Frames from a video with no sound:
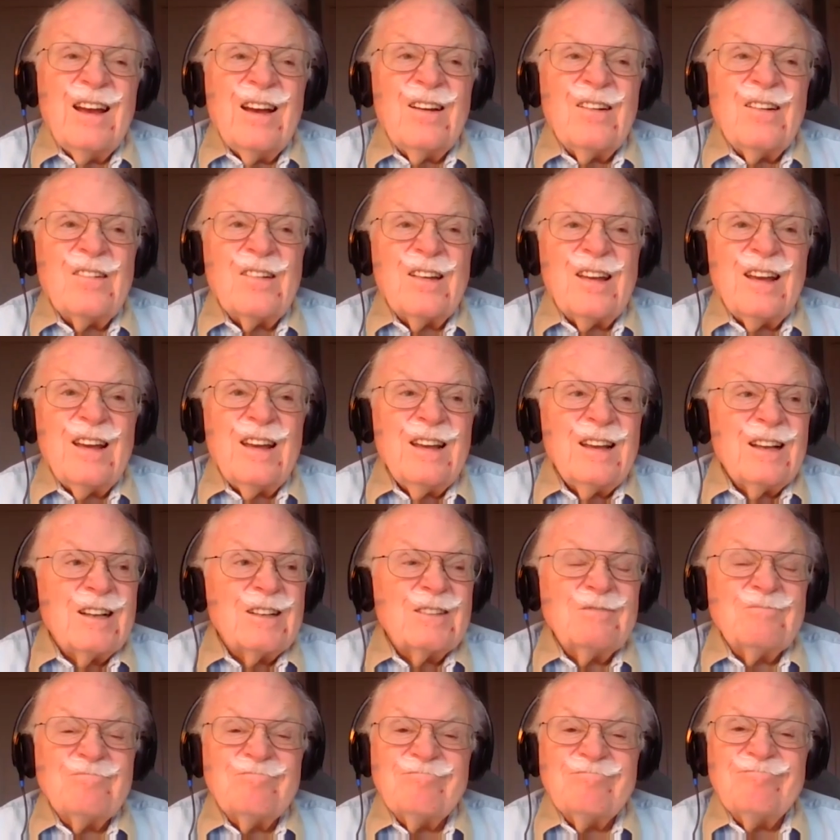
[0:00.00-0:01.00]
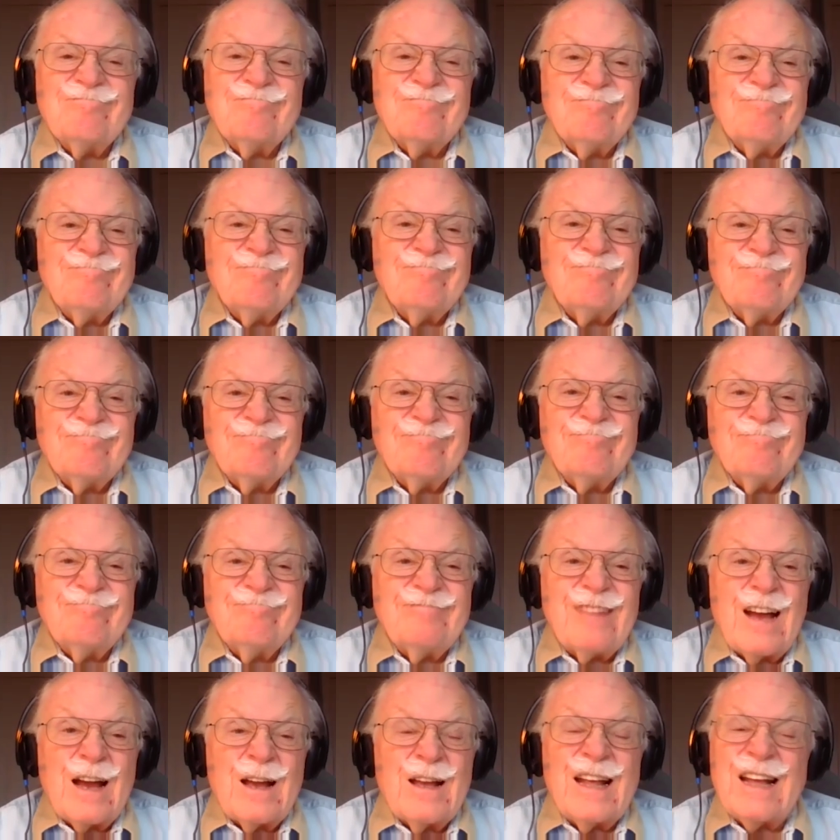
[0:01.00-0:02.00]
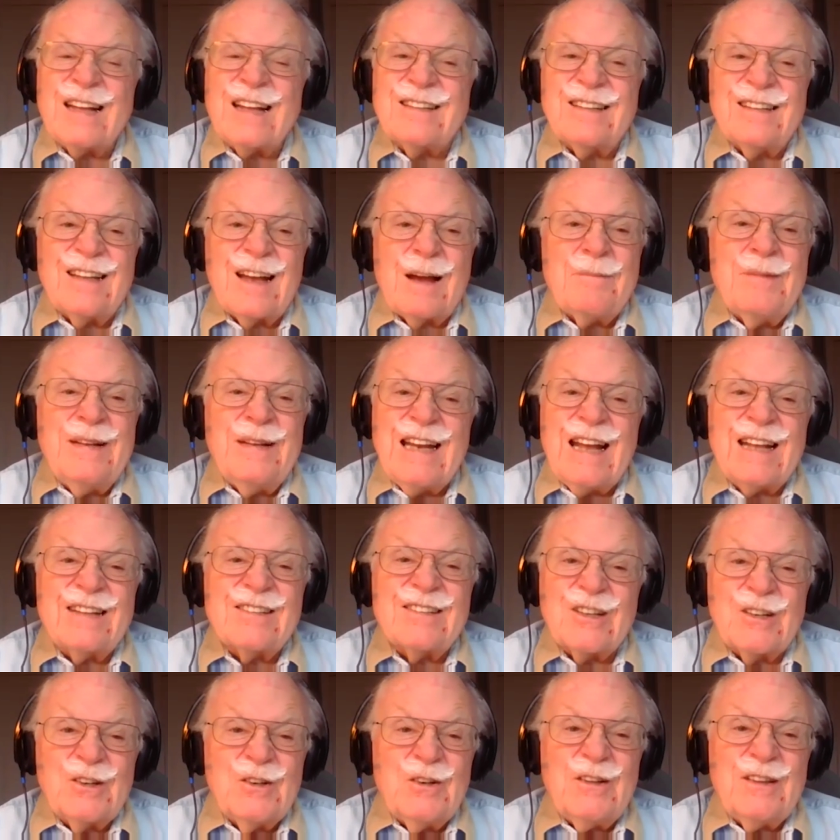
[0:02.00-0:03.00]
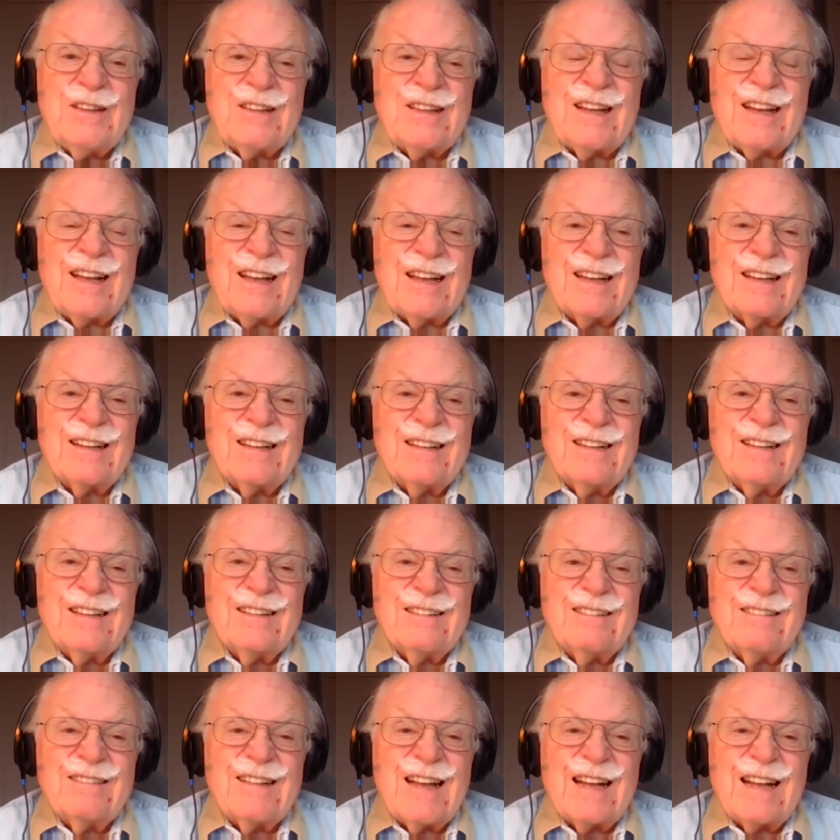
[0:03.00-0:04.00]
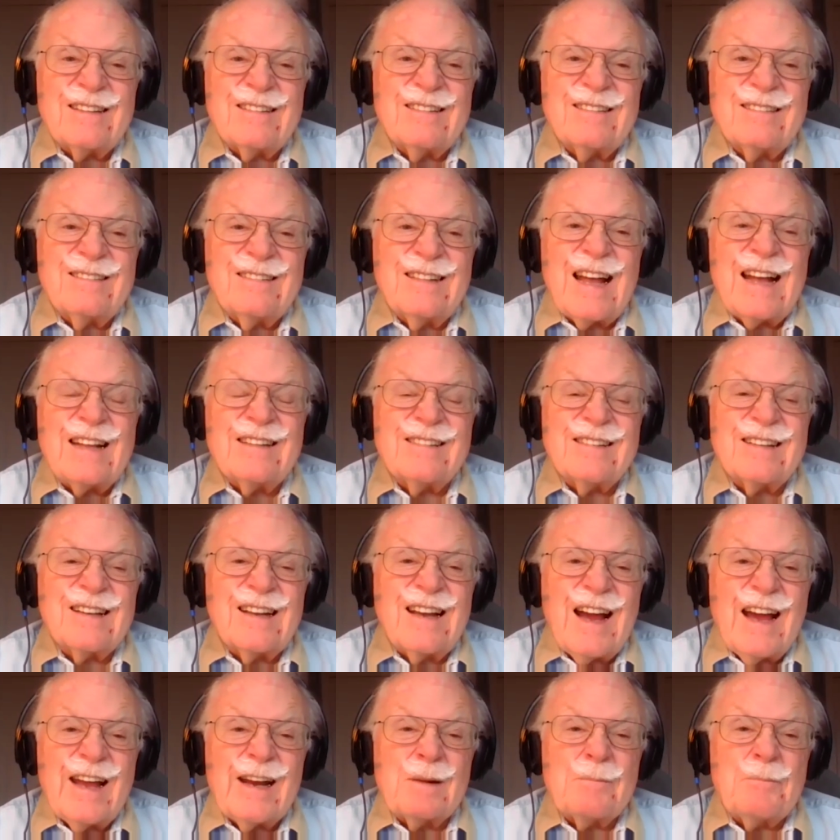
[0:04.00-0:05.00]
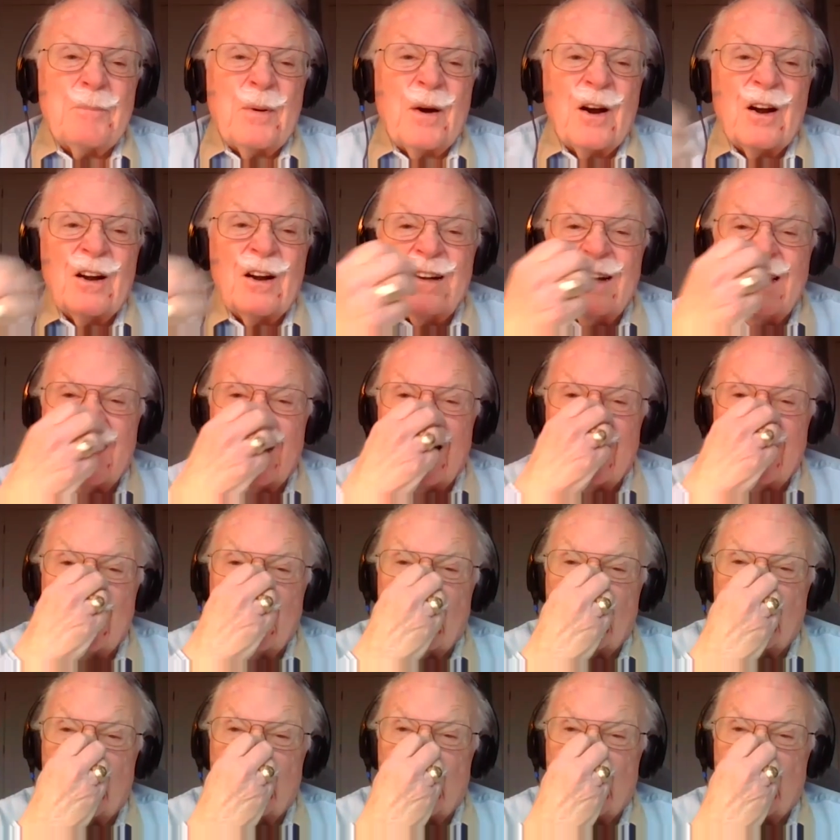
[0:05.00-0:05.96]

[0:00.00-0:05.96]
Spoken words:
Okay. I mean, that's a good thing. That's the kind of pardon I go